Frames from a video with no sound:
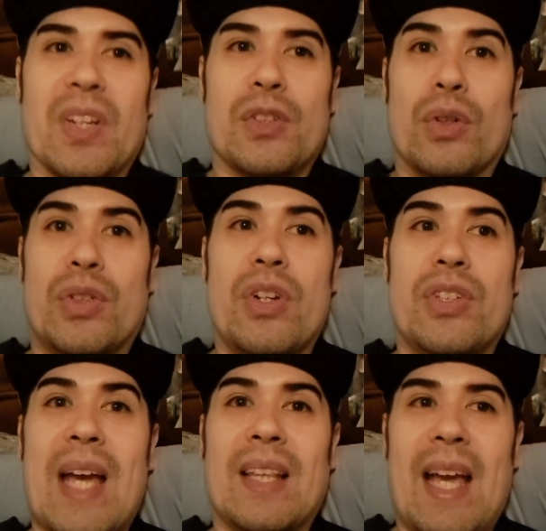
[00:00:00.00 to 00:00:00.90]
So as soon
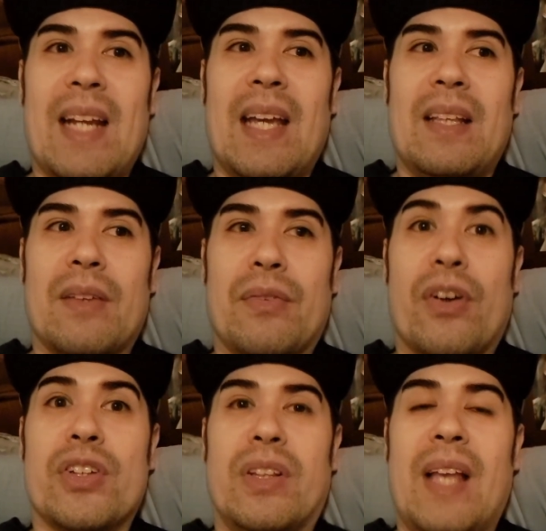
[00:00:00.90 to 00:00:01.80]
as I landed,
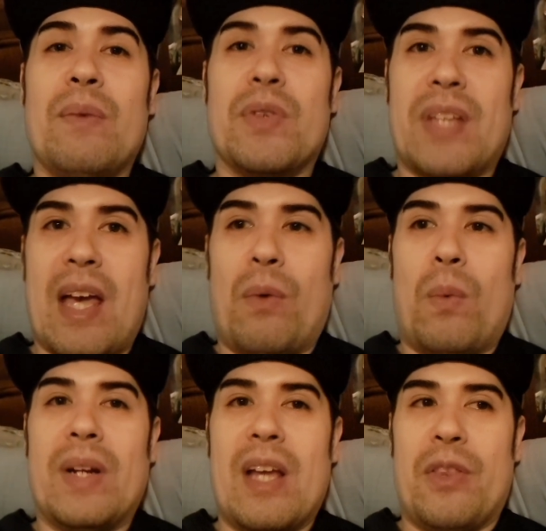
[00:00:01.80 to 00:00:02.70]
first lane was the
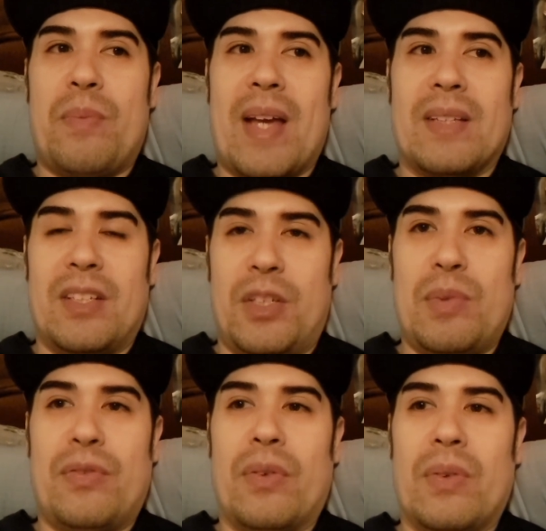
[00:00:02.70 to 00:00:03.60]
One Health Pass. This is
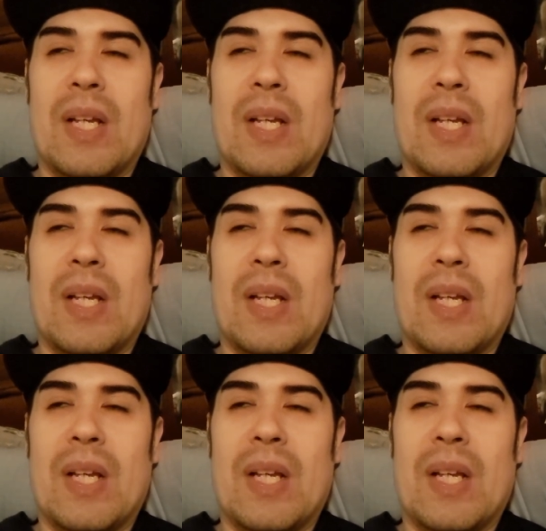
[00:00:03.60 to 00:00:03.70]
before.